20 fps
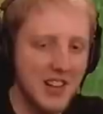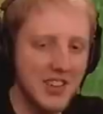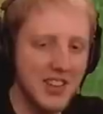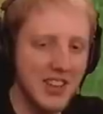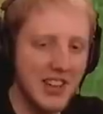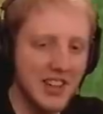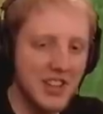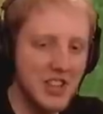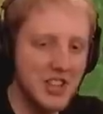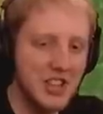has
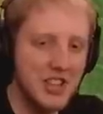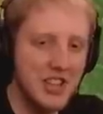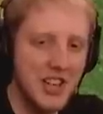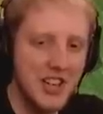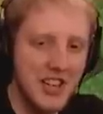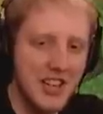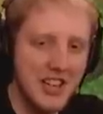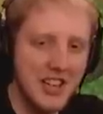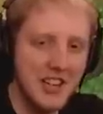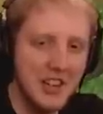like a
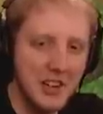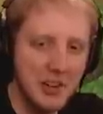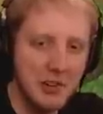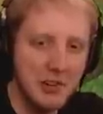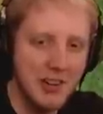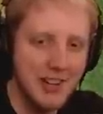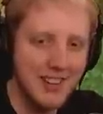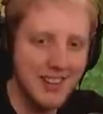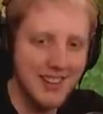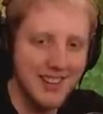shit-eating
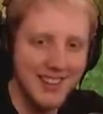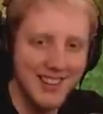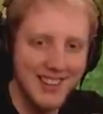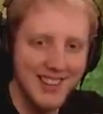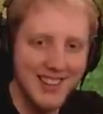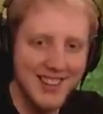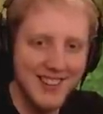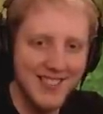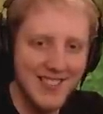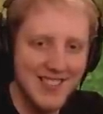grin
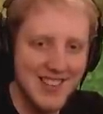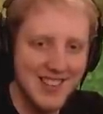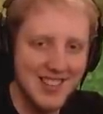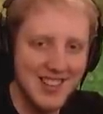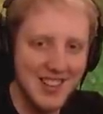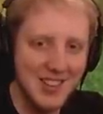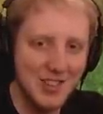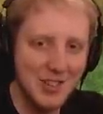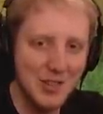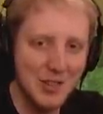when she
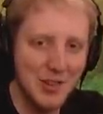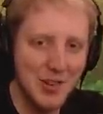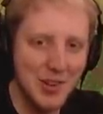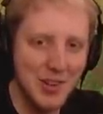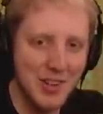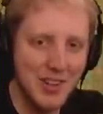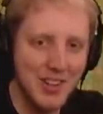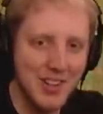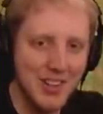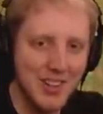says
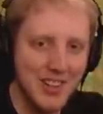truck.